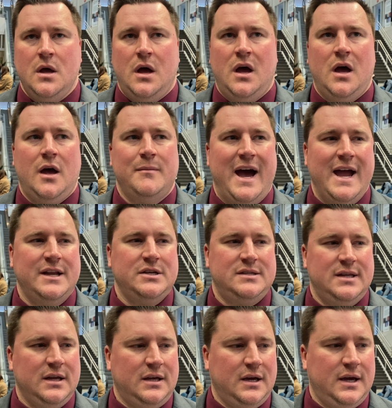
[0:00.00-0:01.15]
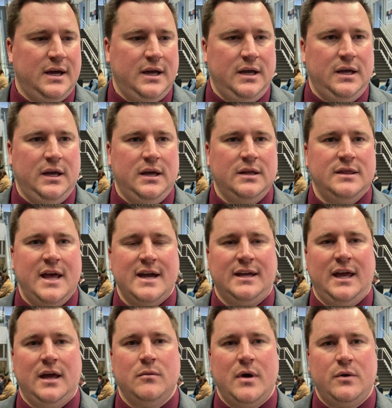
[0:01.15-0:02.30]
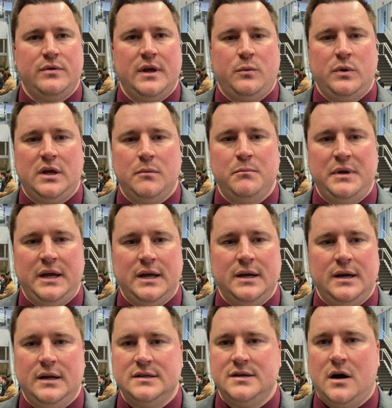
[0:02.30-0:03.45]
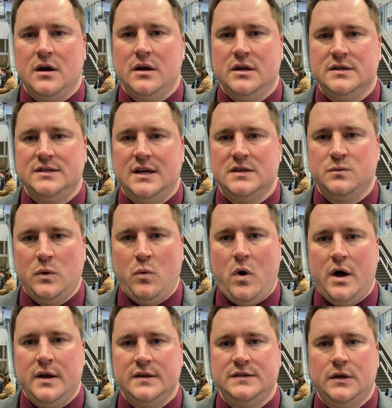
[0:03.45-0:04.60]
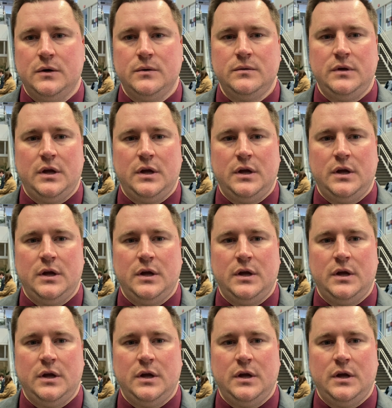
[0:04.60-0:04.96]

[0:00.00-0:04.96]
I just think in that game, I don't think we competed as hard as we wanted to.